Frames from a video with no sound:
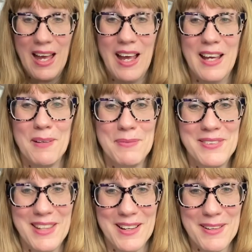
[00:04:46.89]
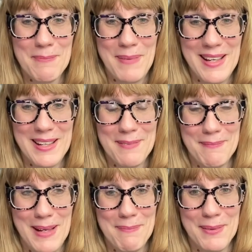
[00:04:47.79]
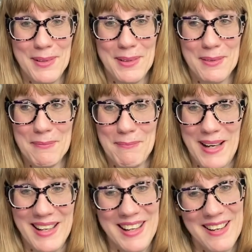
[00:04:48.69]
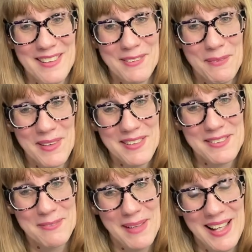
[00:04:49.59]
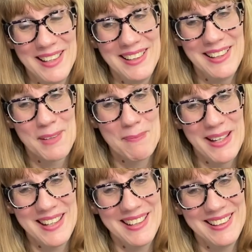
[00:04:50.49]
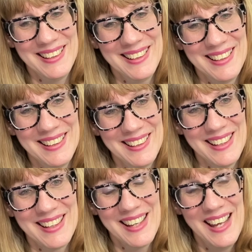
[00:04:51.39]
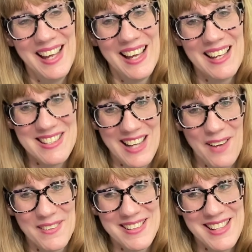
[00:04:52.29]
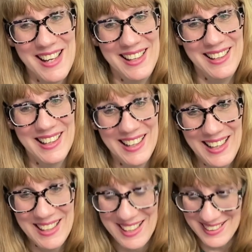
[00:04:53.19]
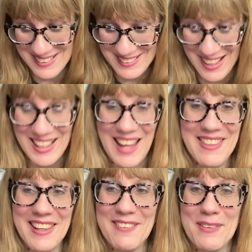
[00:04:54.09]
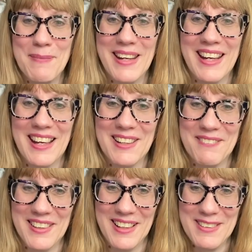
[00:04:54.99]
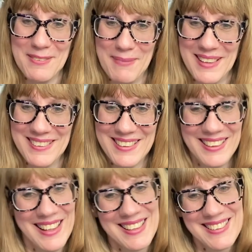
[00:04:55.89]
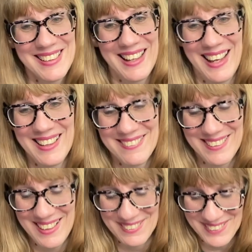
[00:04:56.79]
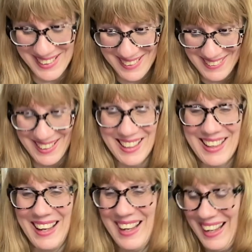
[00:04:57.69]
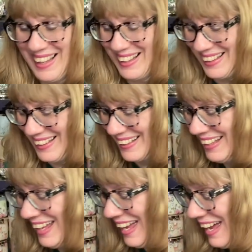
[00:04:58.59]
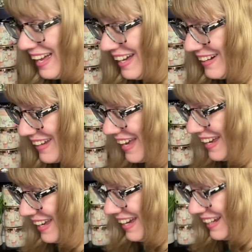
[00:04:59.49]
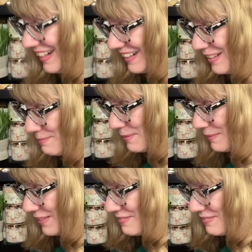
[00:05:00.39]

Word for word: an obscure bacon maple body care? Do we want to smell like bacon? Like a shower gel? I can't decide. I think it would make kind of a nice men's collection. I don't know. What do you think? Okay, I got a couple more